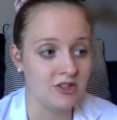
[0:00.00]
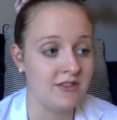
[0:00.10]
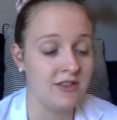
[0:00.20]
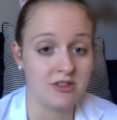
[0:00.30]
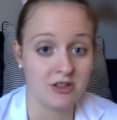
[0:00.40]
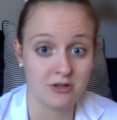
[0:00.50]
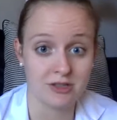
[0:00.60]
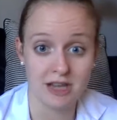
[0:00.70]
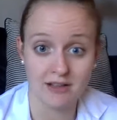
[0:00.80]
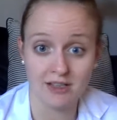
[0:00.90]
even shows
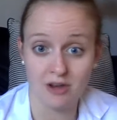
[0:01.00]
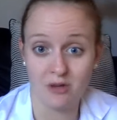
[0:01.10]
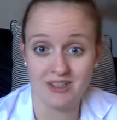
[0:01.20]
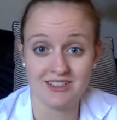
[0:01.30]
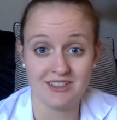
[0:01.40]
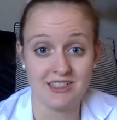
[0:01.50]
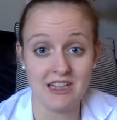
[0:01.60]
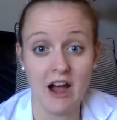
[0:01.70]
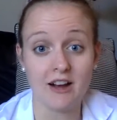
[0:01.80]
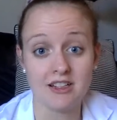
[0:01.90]
Shelley going to the
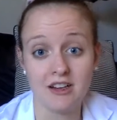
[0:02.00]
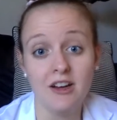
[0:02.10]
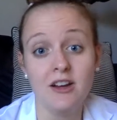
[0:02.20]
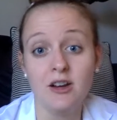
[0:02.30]
doctor,